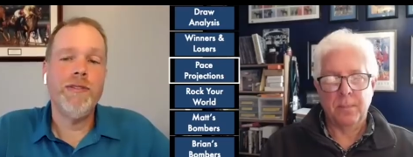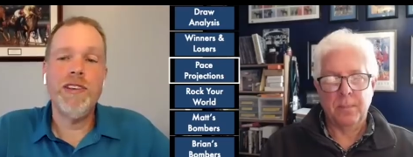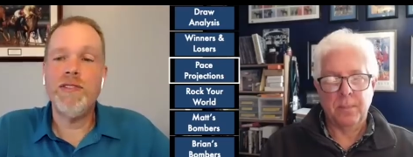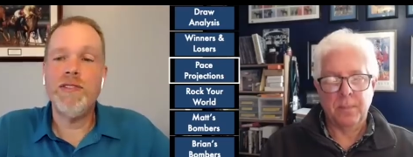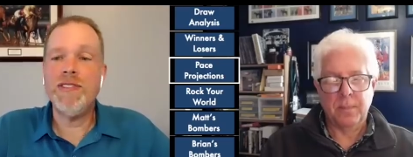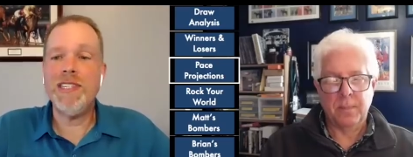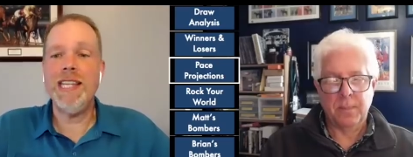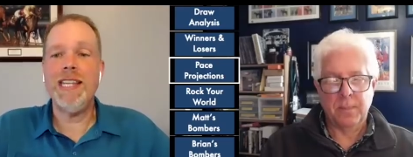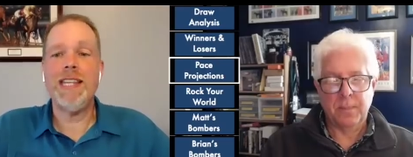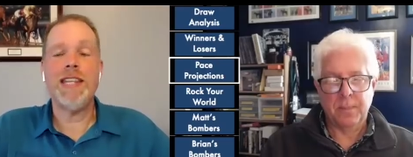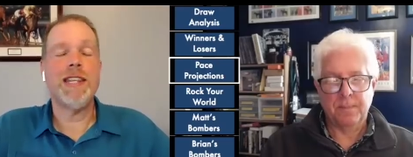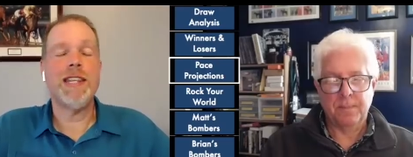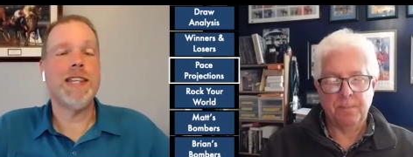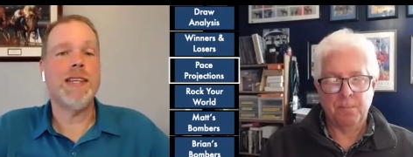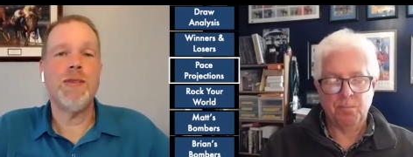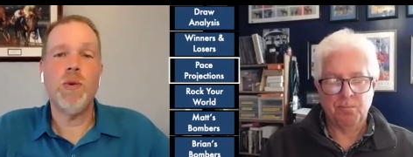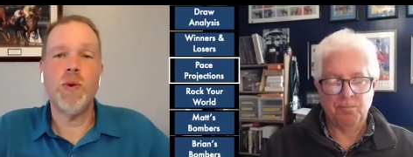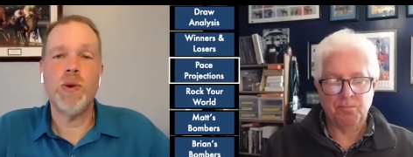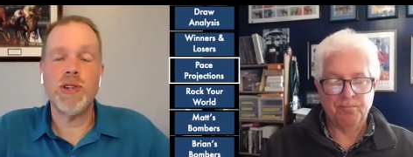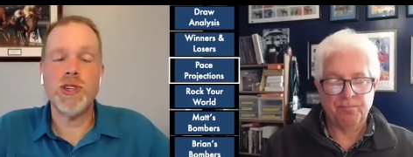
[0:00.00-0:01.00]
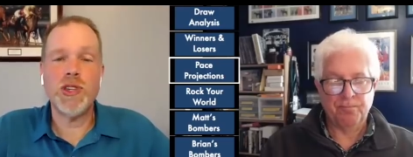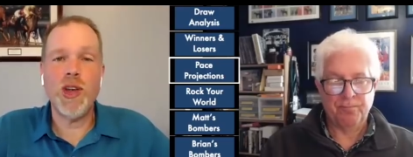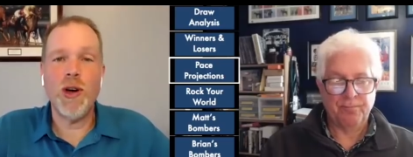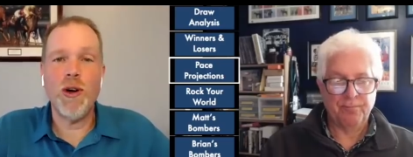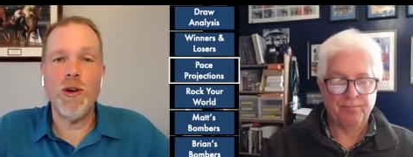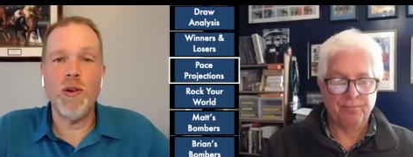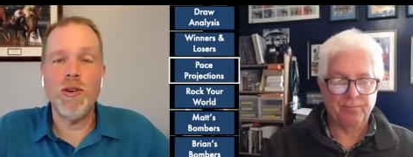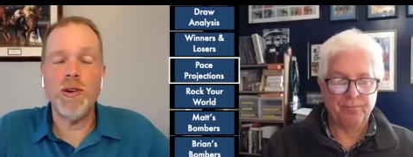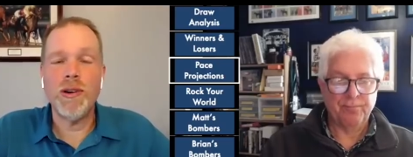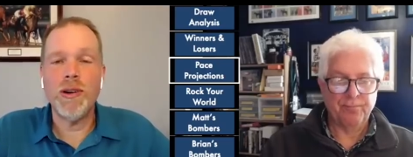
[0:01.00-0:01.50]
Speaker 1: 15th or
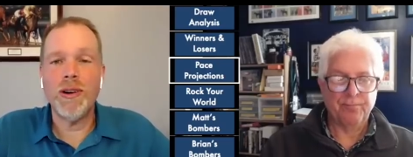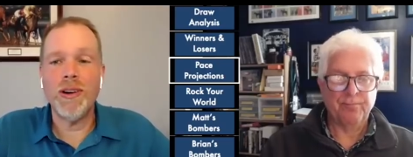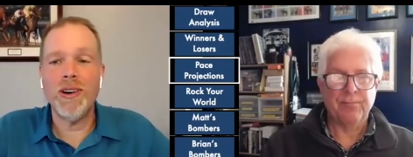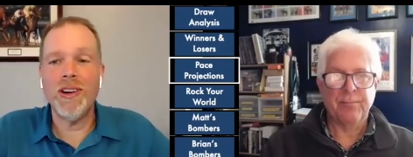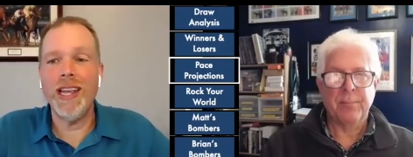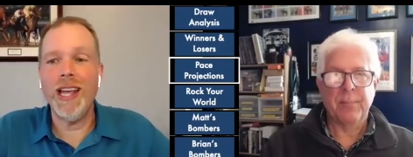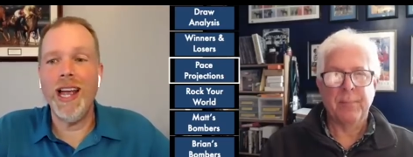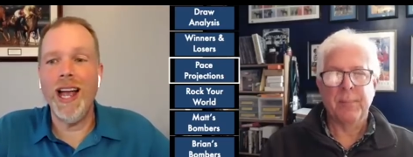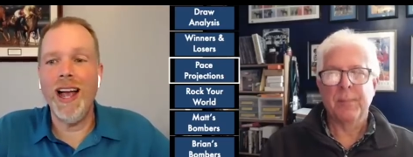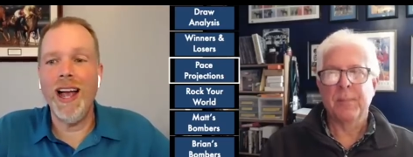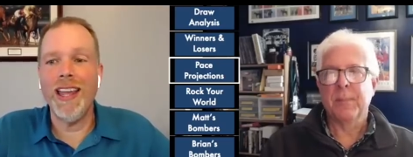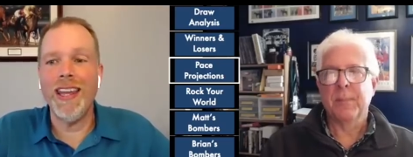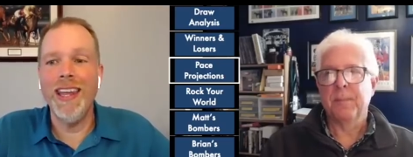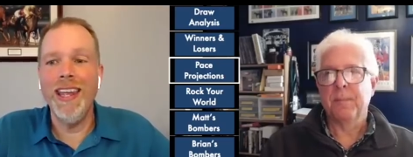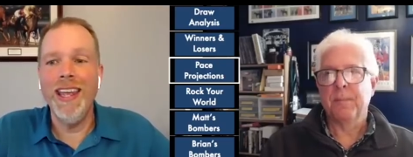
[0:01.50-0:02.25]
so early on.